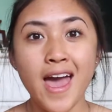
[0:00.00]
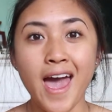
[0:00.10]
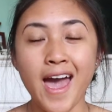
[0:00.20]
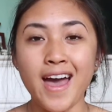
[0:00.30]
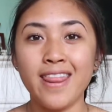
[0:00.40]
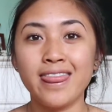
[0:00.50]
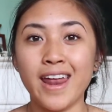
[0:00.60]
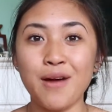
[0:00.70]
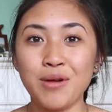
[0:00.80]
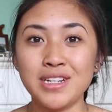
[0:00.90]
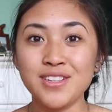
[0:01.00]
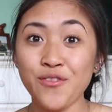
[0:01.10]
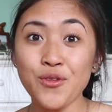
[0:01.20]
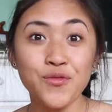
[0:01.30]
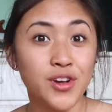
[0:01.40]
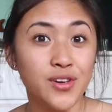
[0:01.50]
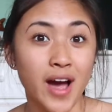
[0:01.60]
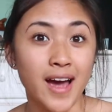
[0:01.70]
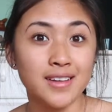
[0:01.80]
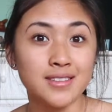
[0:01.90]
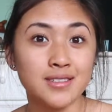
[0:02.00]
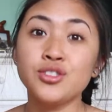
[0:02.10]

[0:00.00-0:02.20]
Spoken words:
and that I wanted to film for you guys.